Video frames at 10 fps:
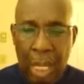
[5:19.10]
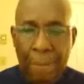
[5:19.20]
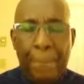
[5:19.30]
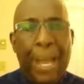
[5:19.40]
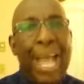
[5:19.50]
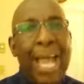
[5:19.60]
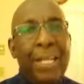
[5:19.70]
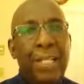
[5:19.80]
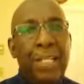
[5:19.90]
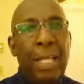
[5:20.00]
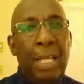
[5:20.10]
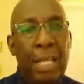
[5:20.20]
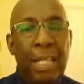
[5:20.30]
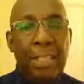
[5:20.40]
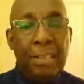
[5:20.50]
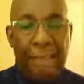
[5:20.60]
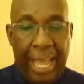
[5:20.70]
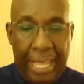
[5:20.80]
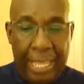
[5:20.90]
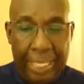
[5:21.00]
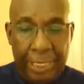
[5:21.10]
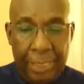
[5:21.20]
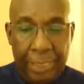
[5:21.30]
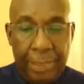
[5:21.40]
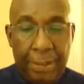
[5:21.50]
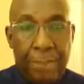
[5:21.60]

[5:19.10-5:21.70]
Abiding in the Vine.